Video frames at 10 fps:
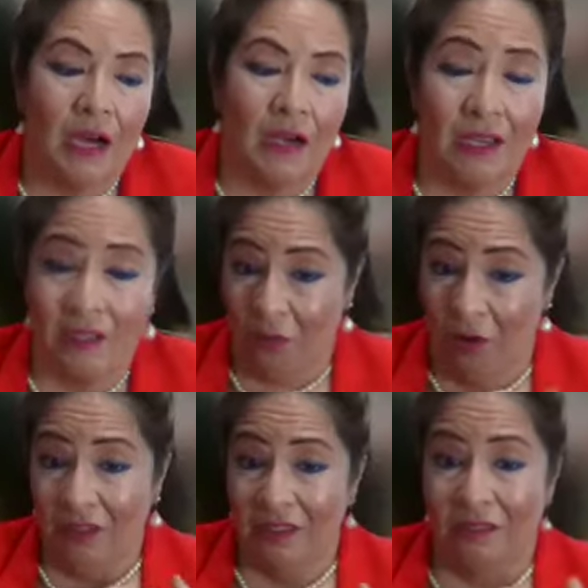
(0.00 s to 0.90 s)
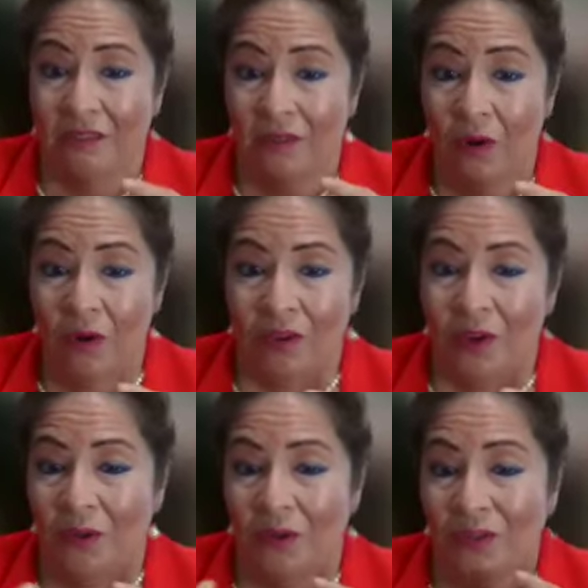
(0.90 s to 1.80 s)
as well as what
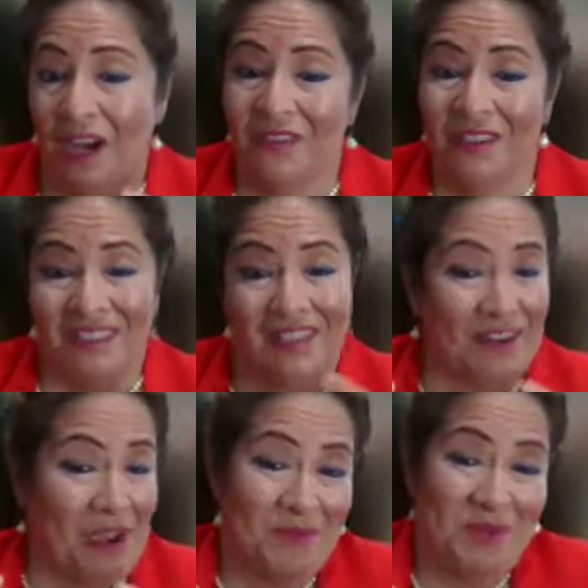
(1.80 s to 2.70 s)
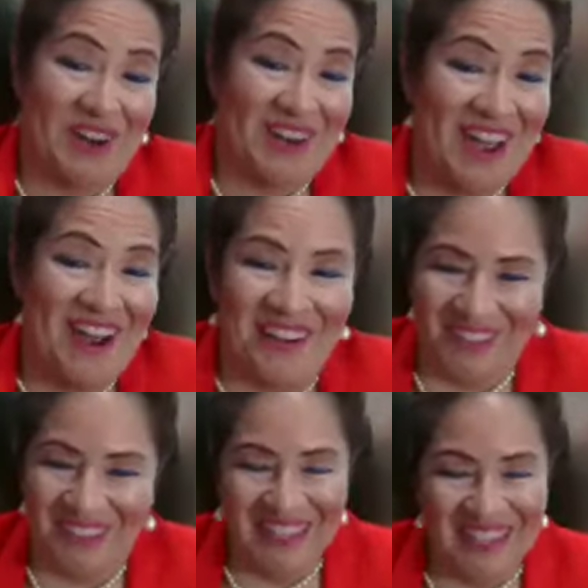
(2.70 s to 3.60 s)
a lot of us, like I'm doing right
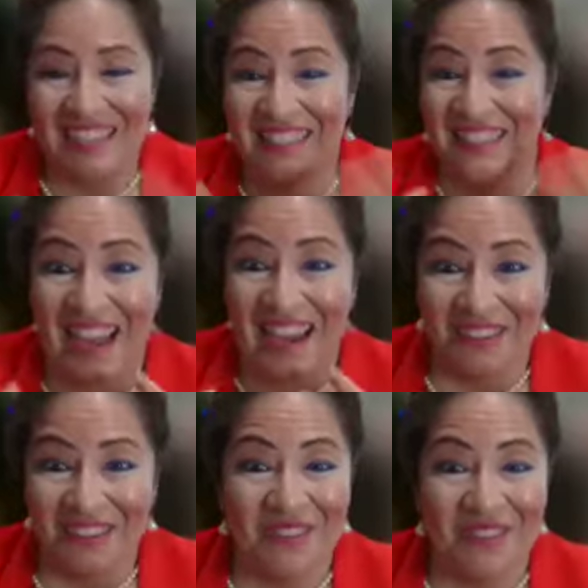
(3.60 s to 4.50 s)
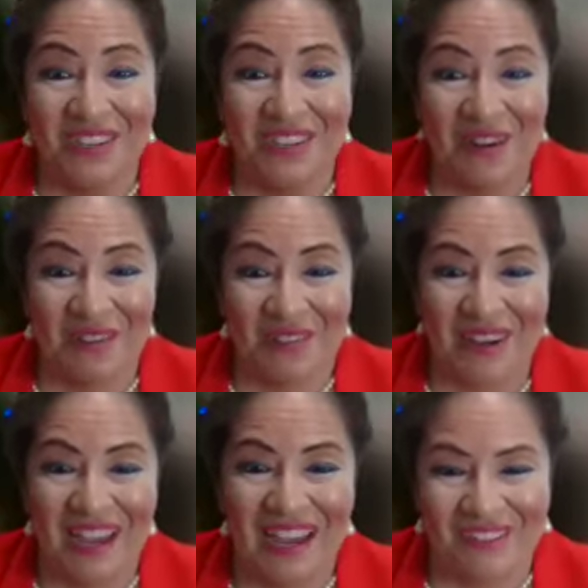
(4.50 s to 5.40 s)
now. It's natural that we talk with
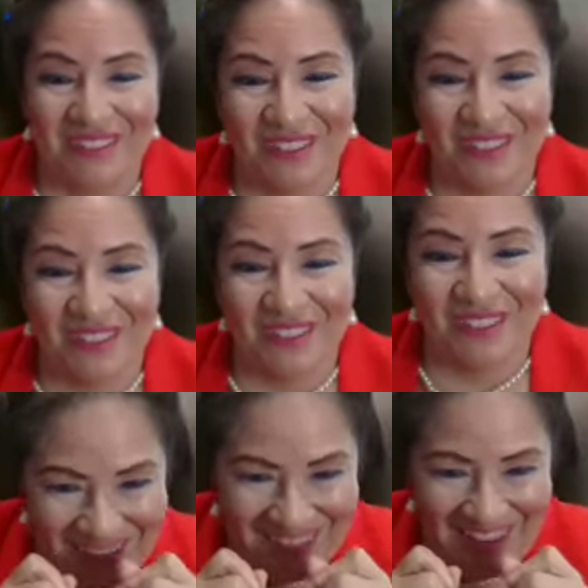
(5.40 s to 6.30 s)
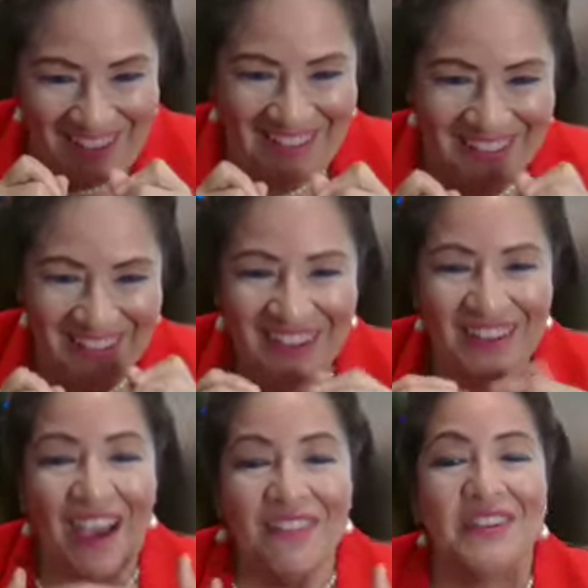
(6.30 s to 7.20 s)
our hands, which is why it's important to get your
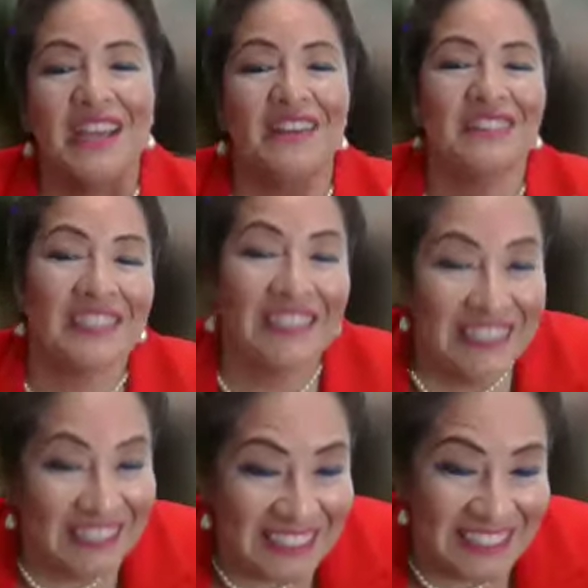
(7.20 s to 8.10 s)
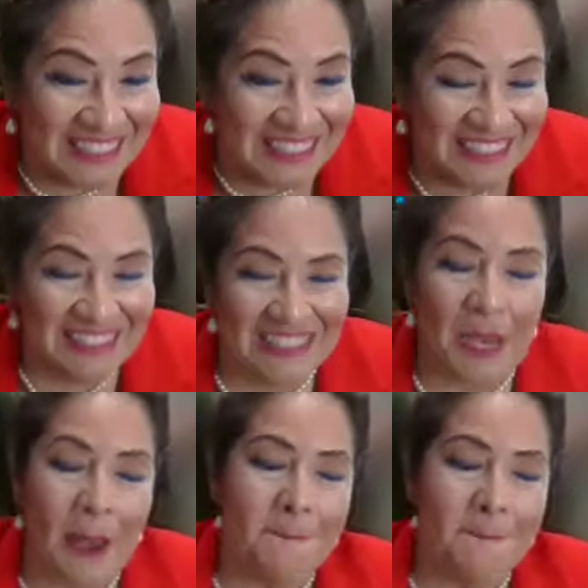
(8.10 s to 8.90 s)
have your nails clean at least.